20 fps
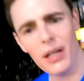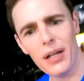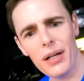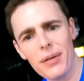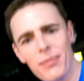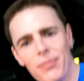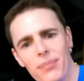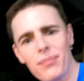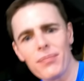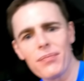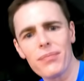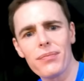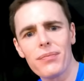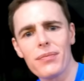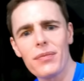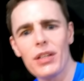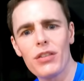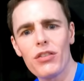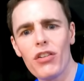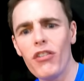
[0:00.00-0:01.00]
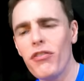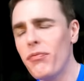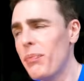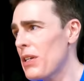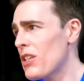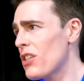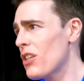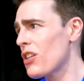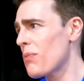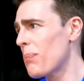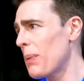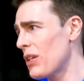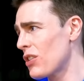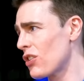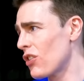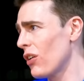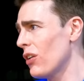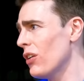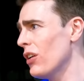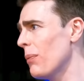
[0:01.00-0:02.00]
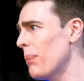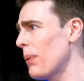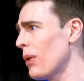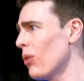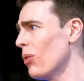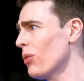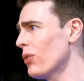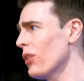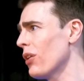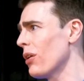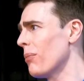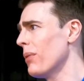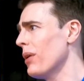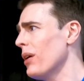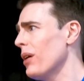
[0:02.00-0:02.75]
um, tough business, but he's grilling up a load of them